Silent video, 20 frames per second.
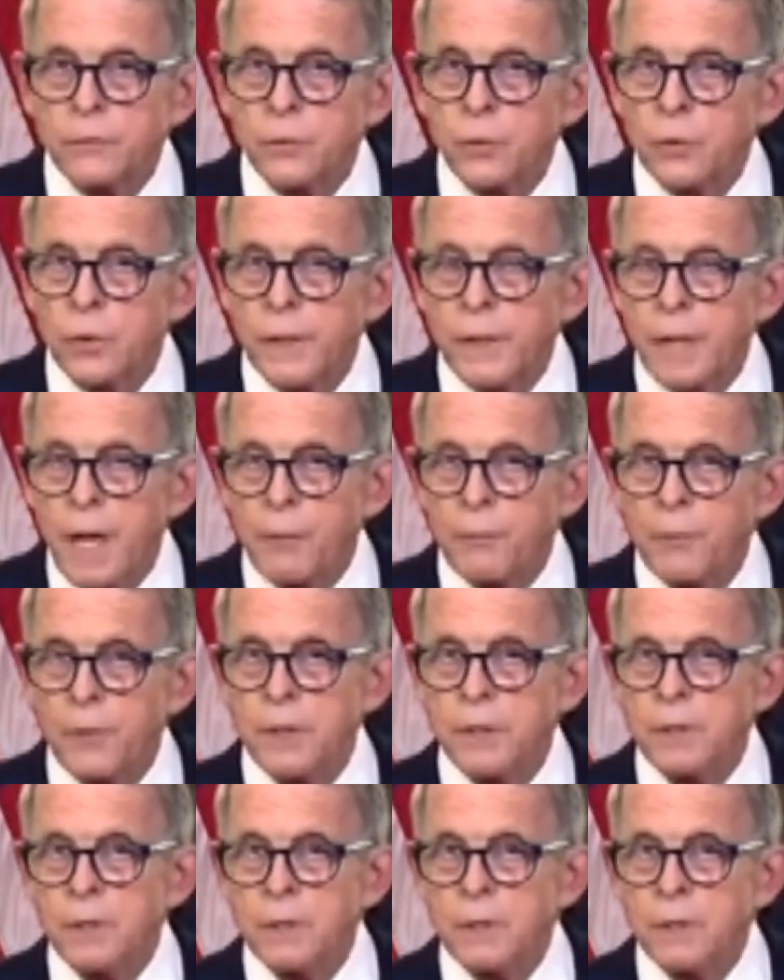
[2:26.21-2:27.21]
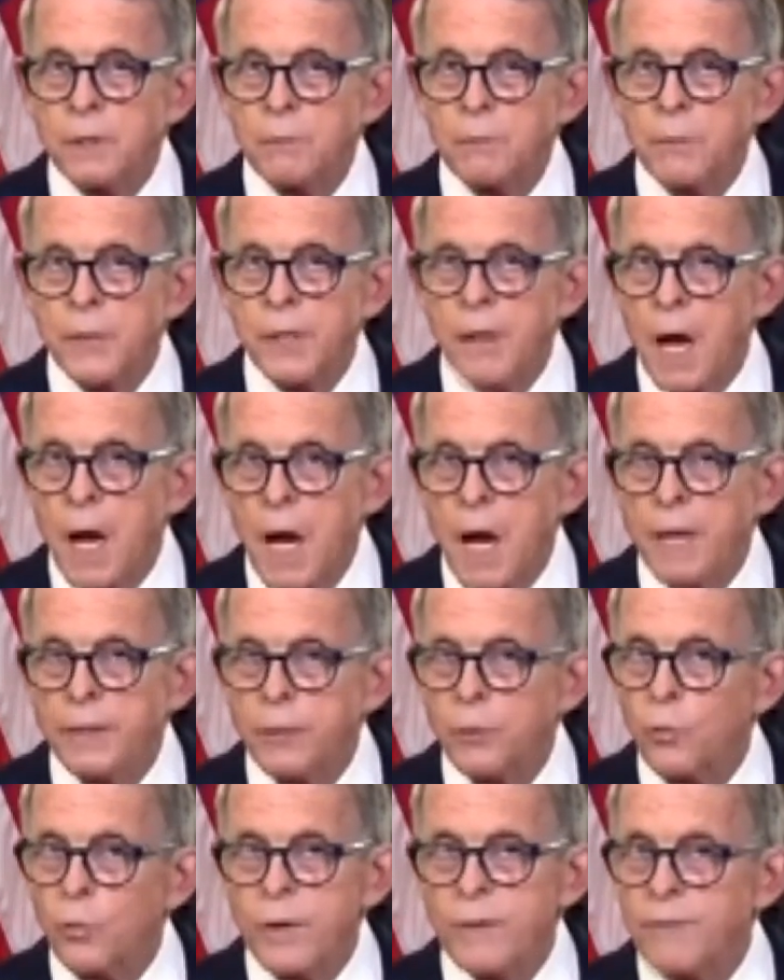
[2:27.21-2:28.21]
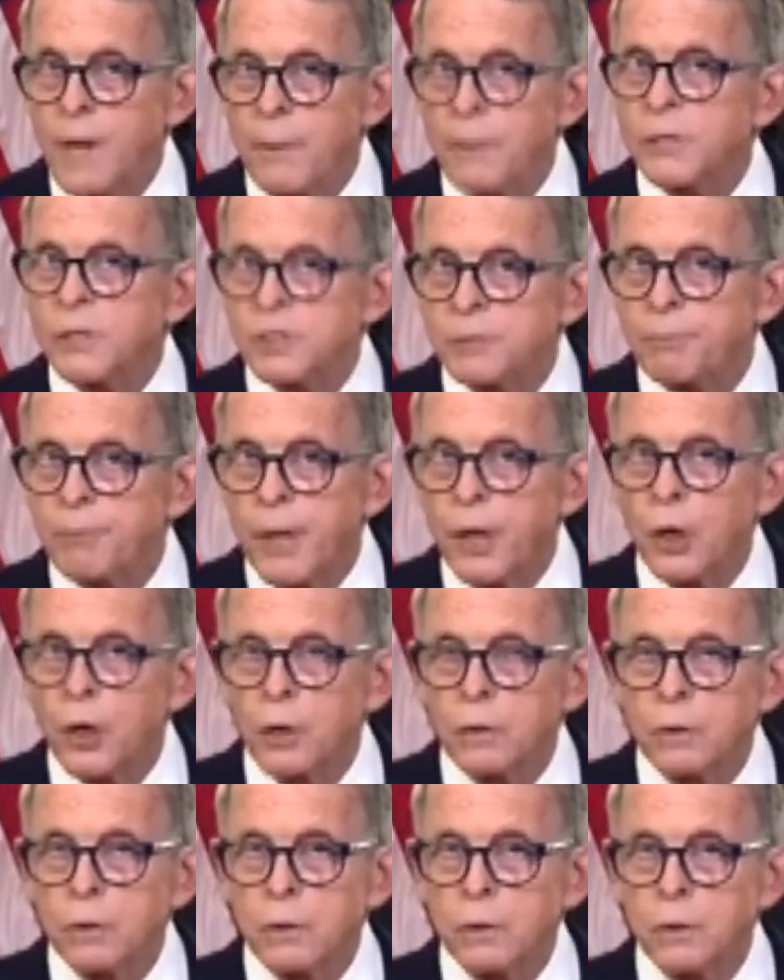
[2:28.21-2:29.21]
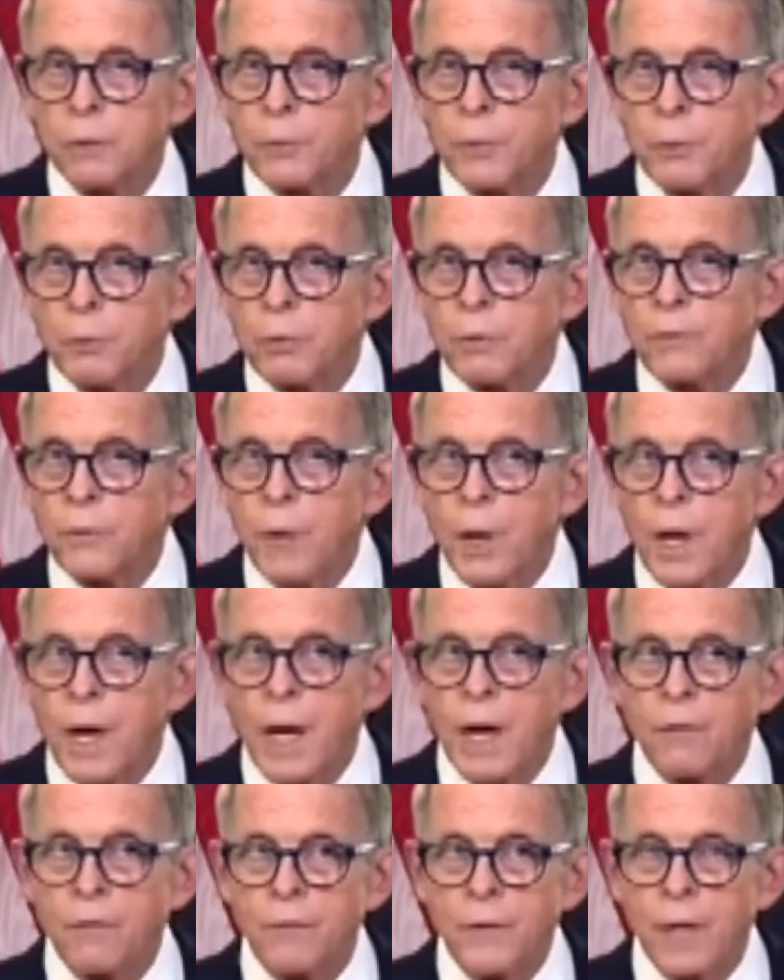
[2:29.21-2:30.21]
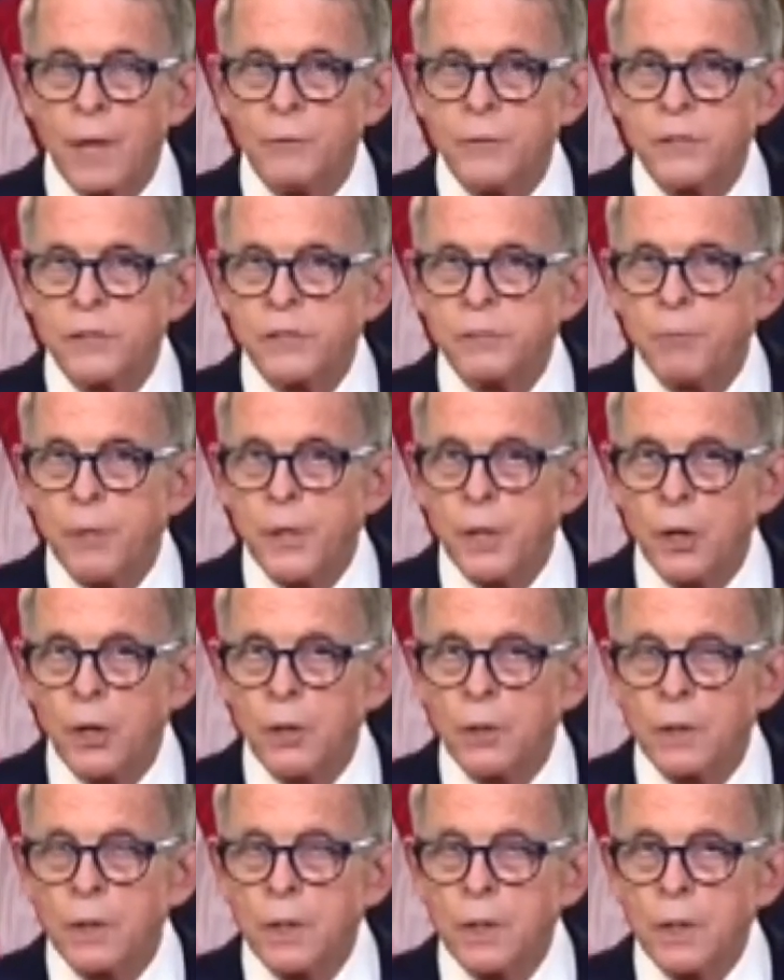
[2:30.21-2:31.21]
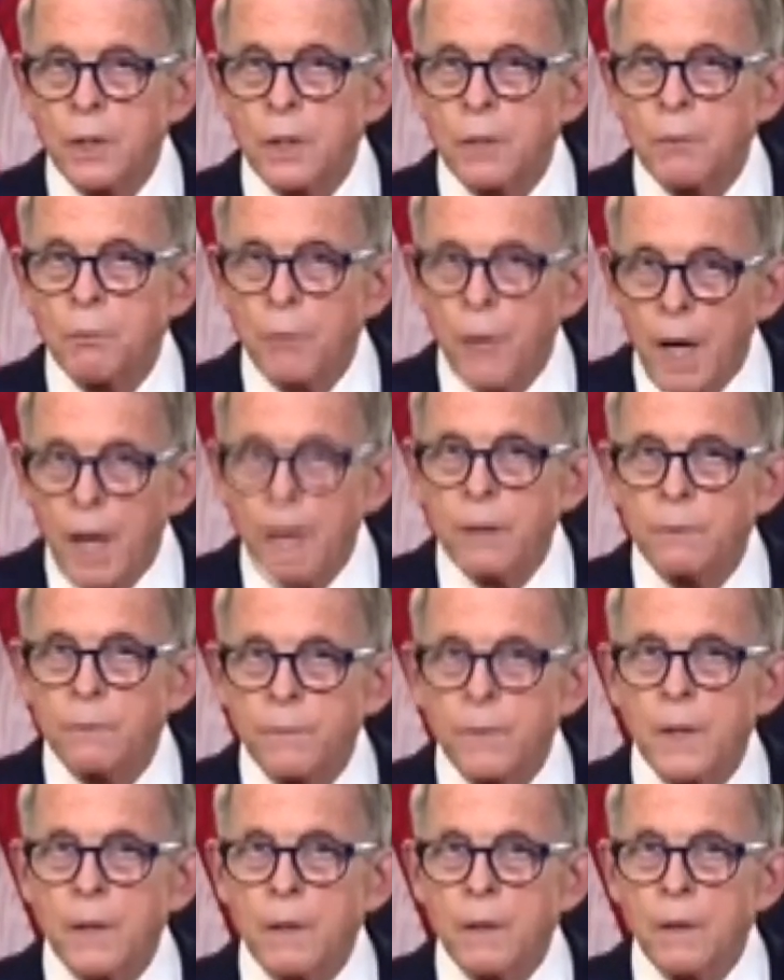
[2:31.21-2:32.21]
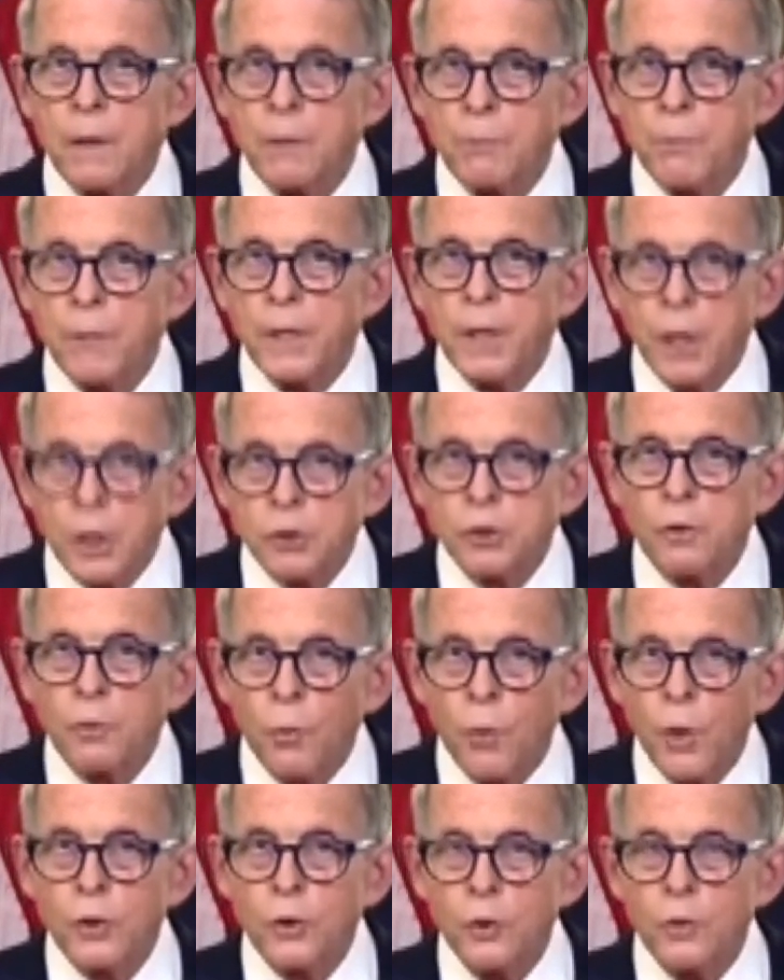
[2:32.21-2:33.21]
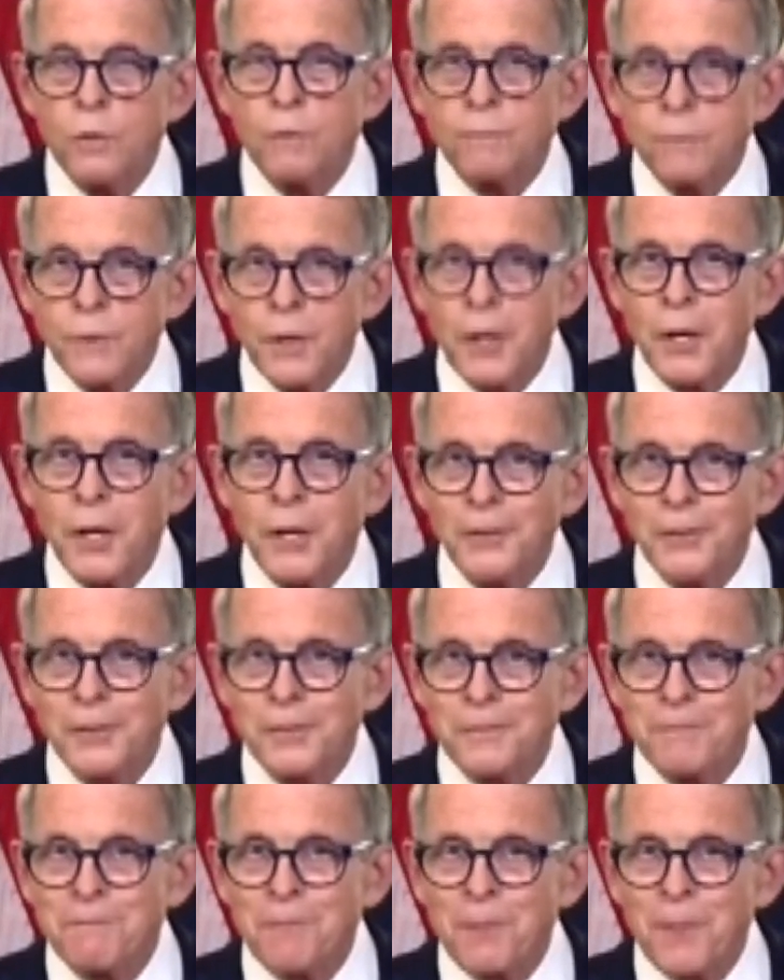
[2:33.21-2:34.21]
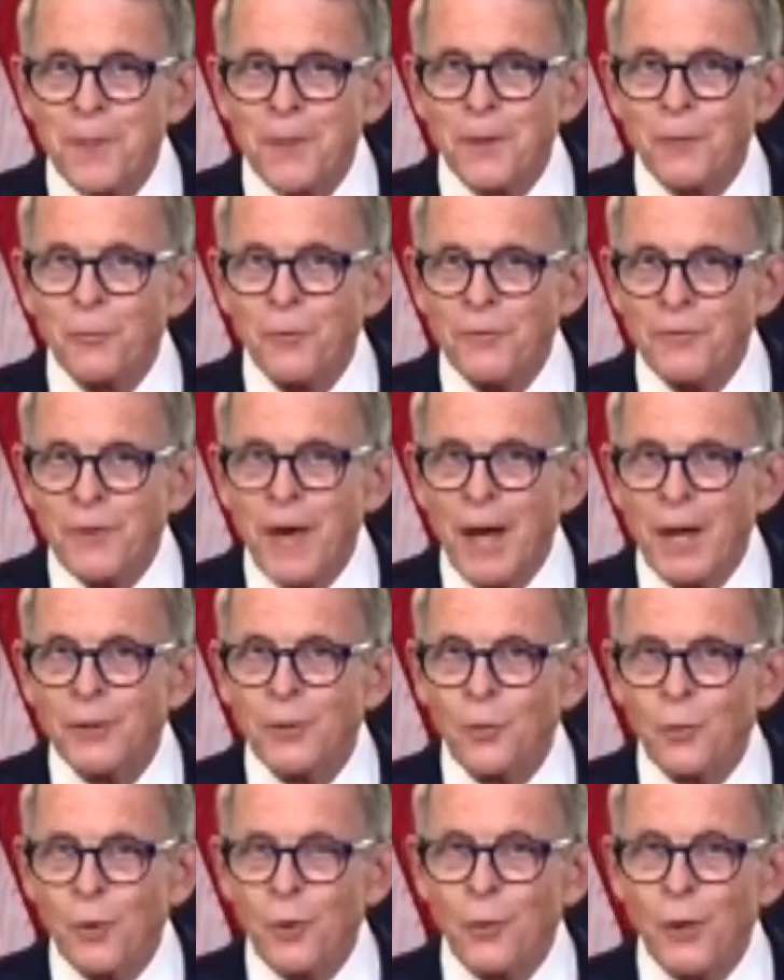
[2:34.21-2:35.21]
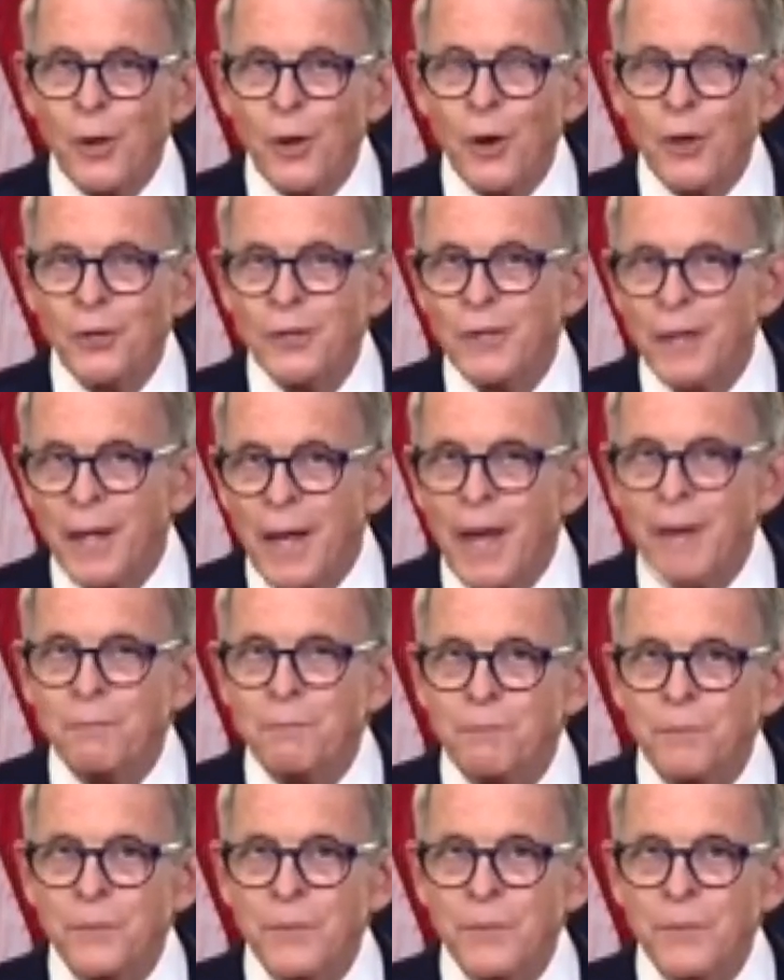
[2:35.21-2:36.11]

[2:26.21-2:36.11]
certainly not been benign, and we have not been spared. And the people of Ohio have not been spared. But because of what you've done, we've gotten to where we are today.